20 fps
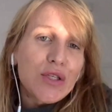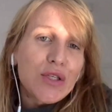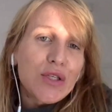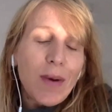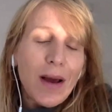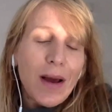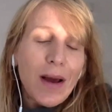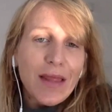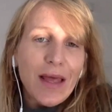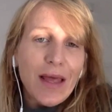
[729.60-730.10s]
So
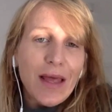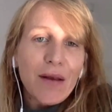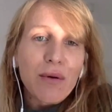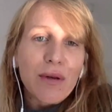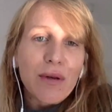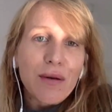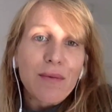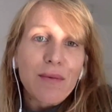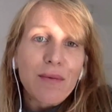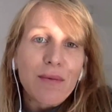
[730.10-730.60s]
back then,
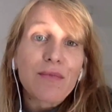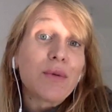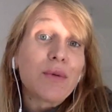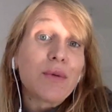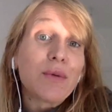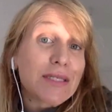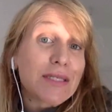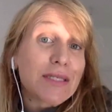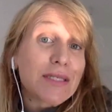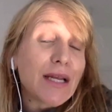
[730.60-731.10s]
we
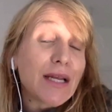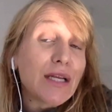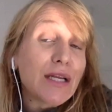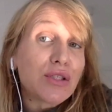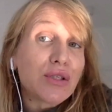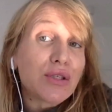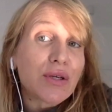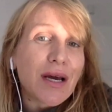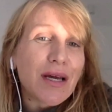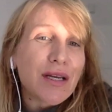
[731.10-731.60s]

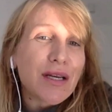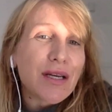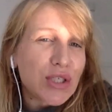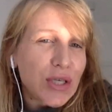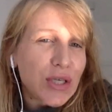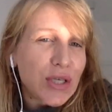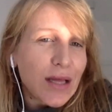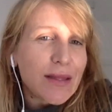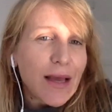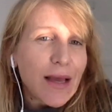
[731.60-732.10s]
decided to kind of
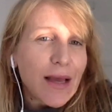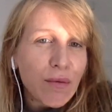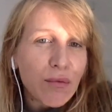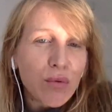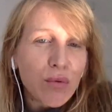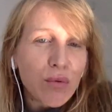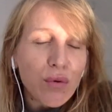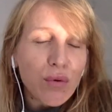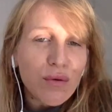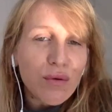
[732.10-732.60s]
shut
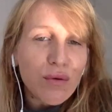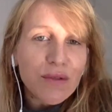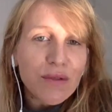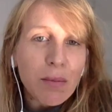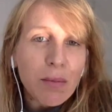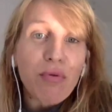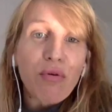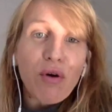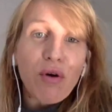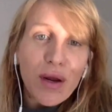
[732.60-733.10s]
down all of the
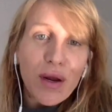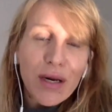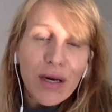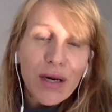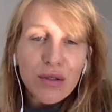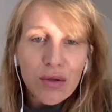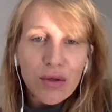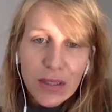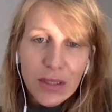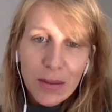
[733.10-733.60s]

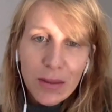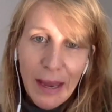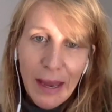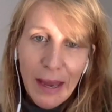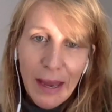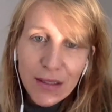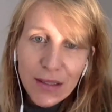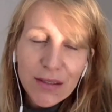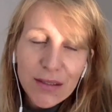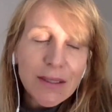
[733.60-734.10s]
products on
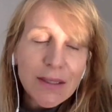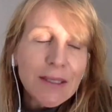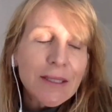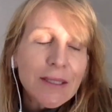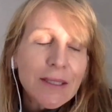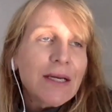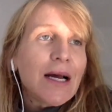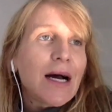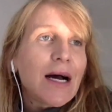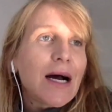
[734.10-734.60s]
demand.
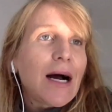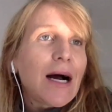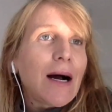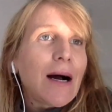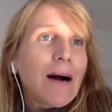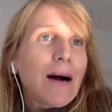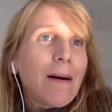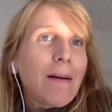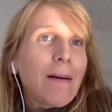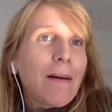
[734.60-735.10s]

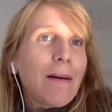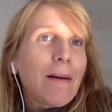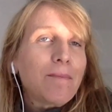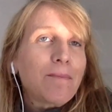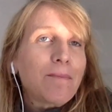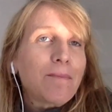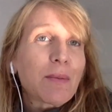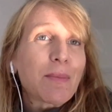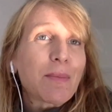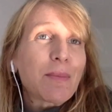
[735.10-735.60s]

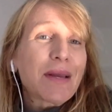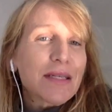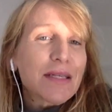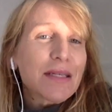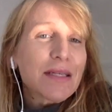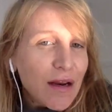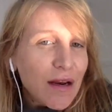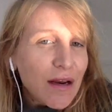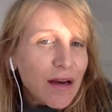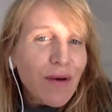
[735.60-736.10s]
Because
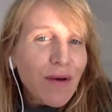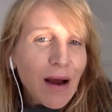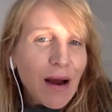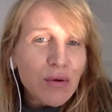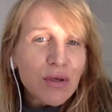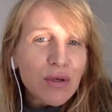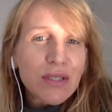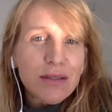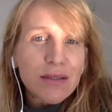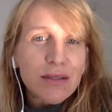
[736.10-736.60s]
getting
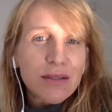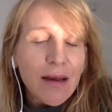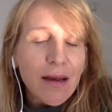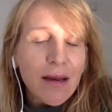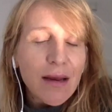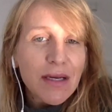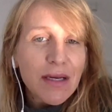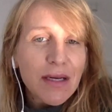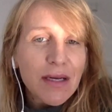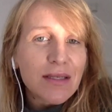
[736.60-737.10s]
flowers in
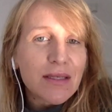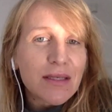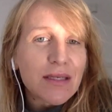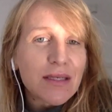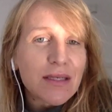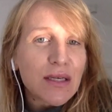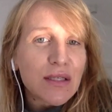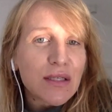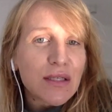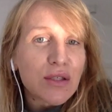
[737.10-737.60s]
10 minutes
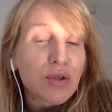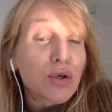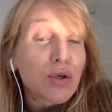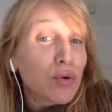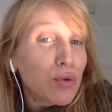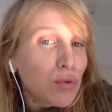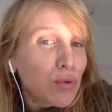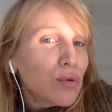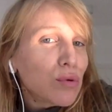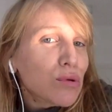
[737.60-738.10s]
is
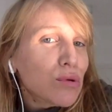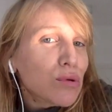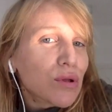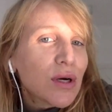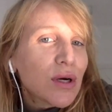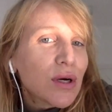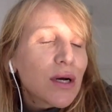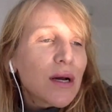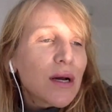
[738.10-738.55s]
cool,